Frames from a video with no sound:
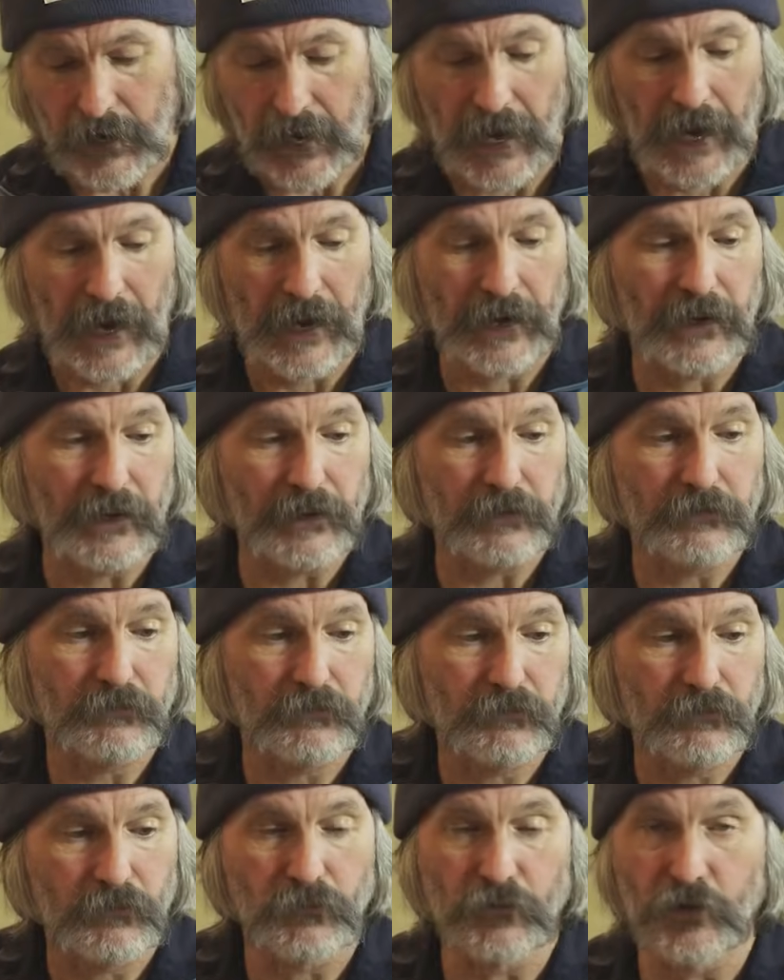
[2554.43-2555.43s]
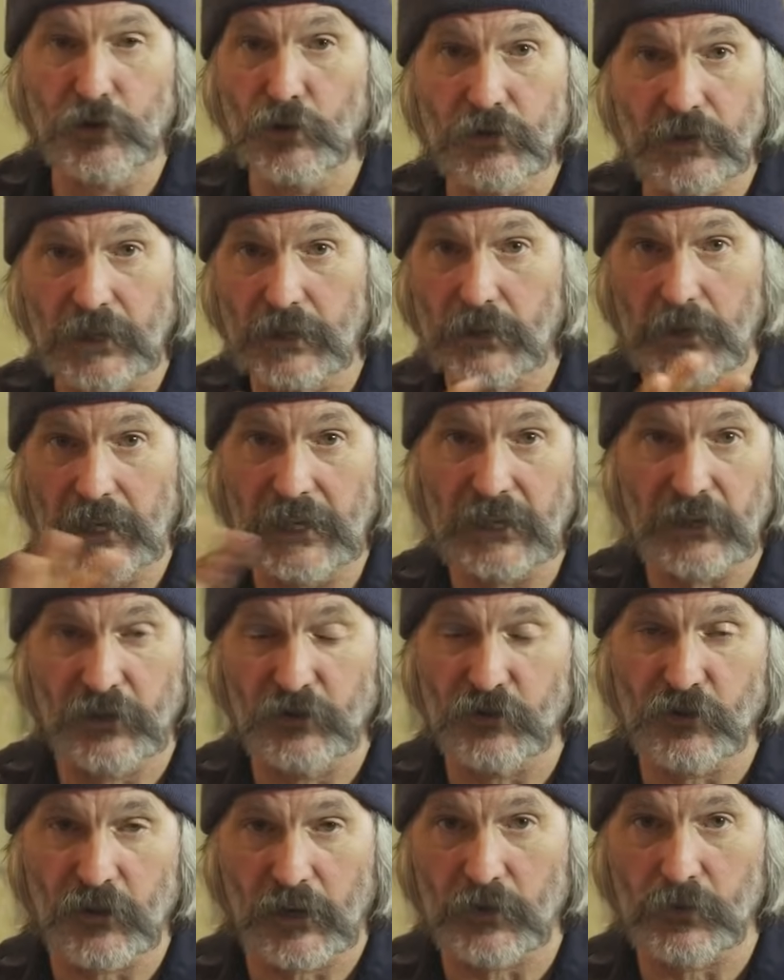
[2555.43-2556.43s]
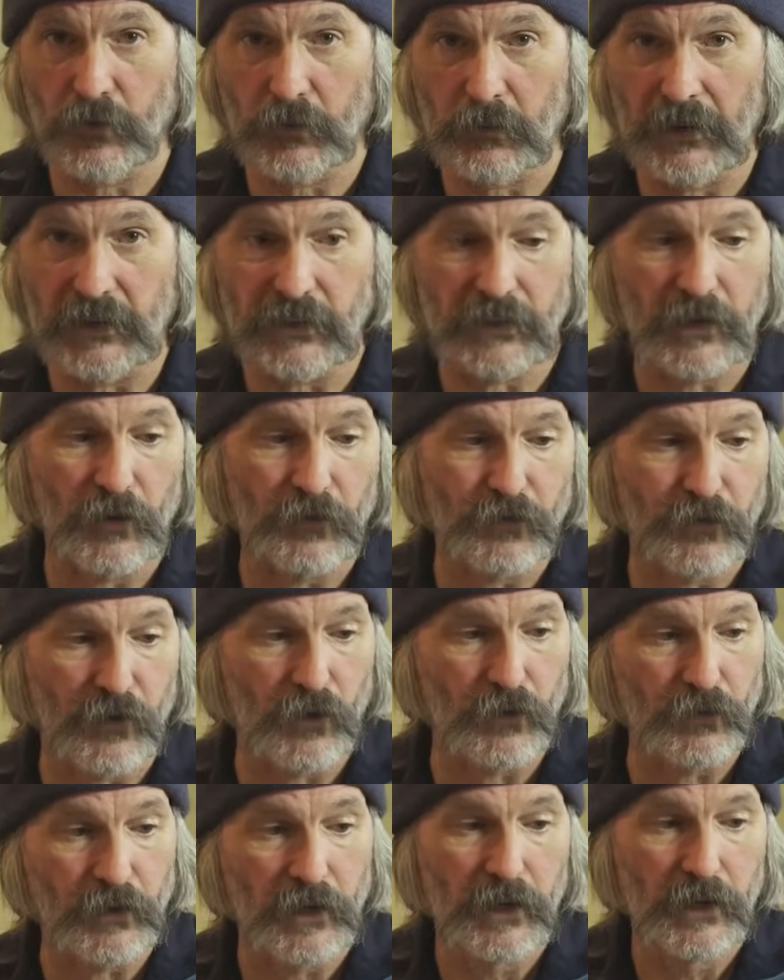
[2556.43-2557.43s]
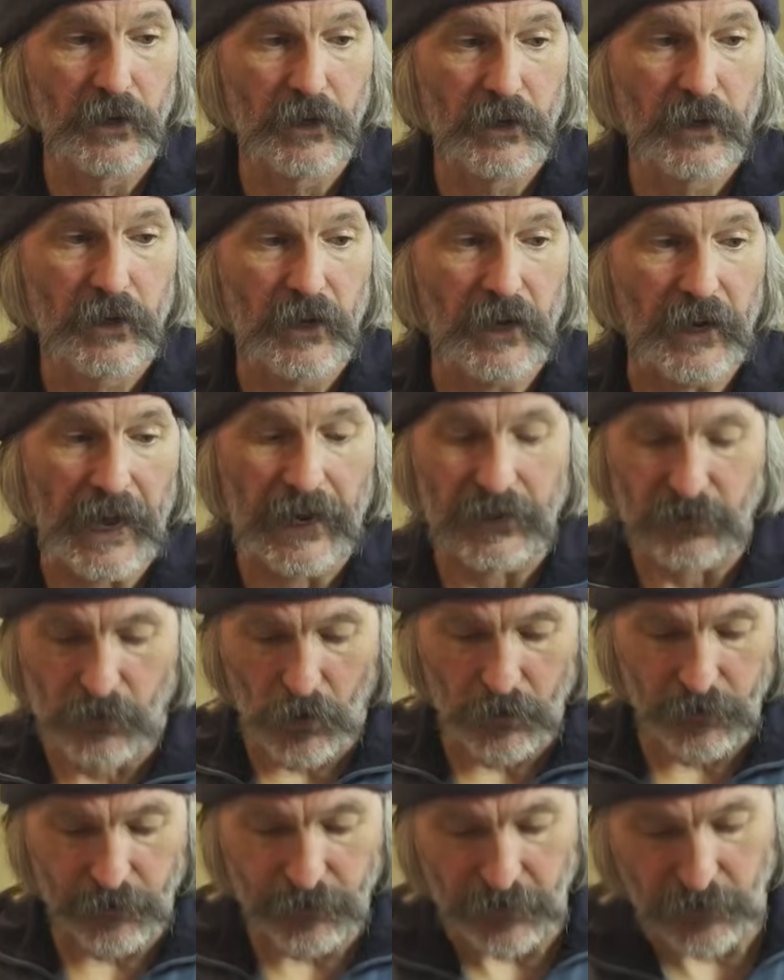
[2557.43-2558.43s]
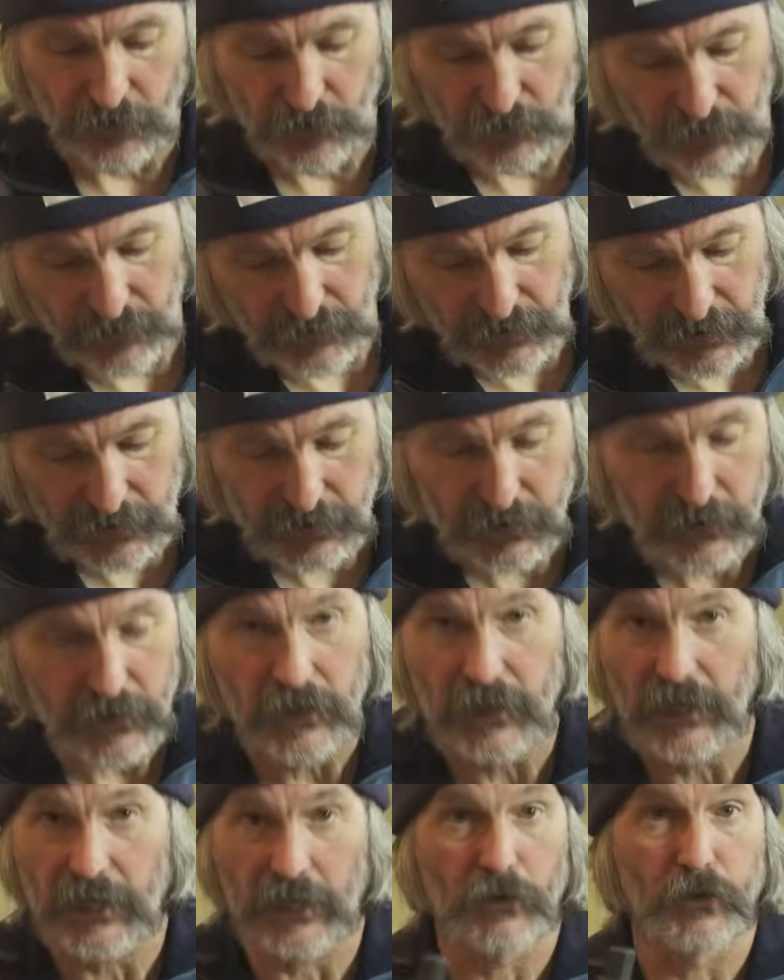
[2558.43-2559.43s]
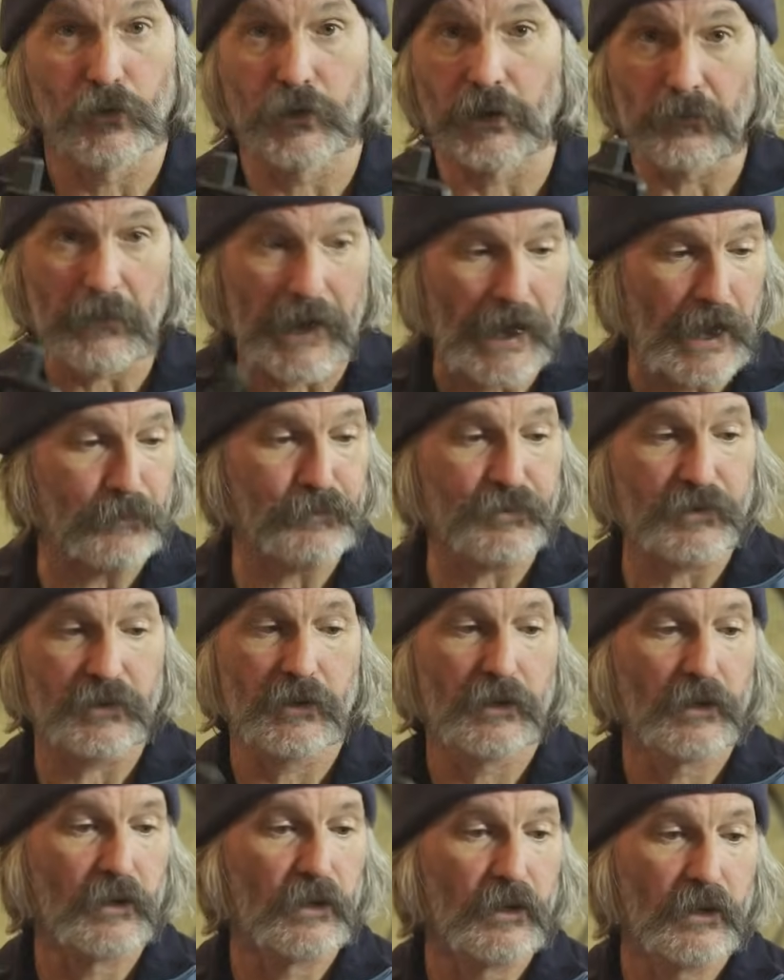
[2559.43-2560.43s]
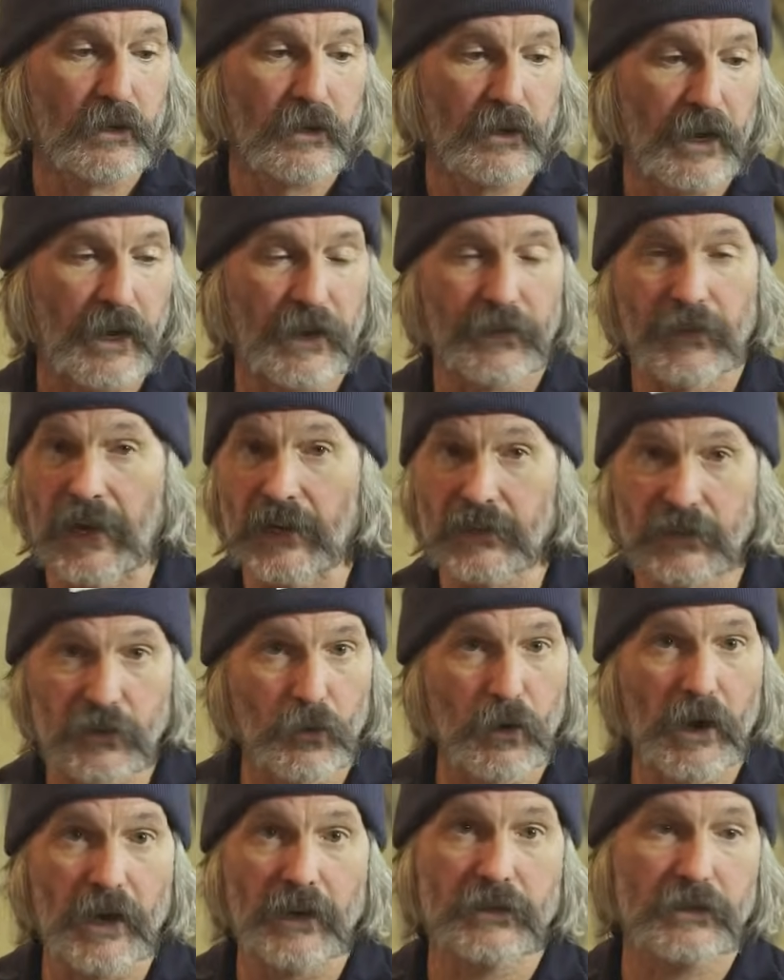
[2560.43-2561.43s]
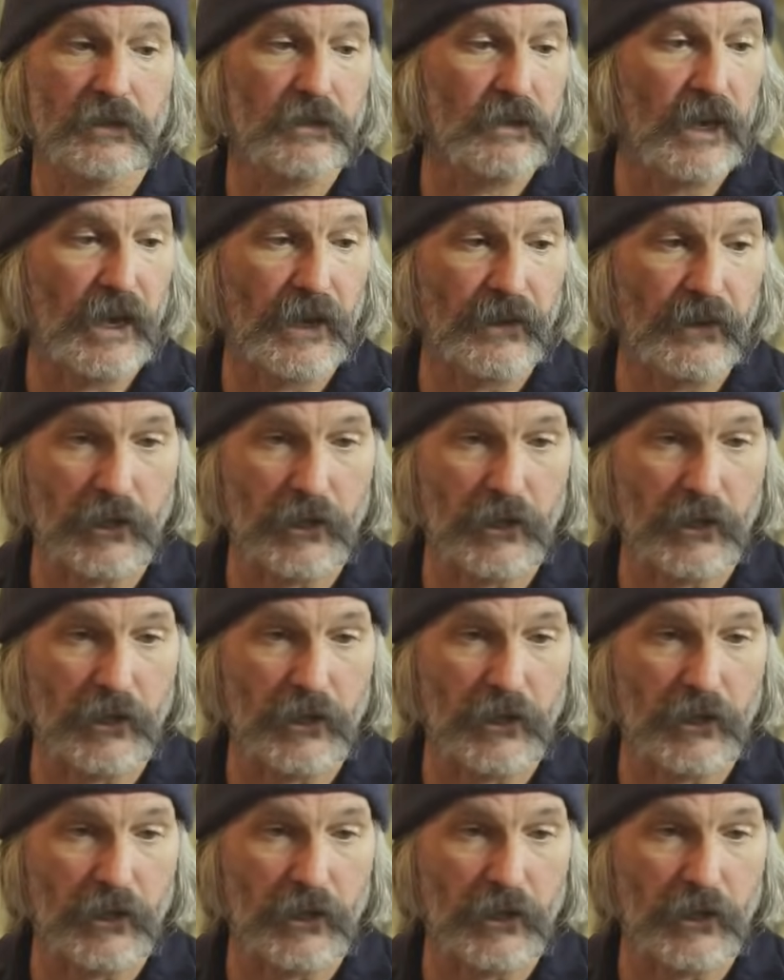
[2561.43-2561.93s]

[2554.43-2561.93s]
and it using in conjunction with my cell phone. It has all the features of this, including maps and the SOS and the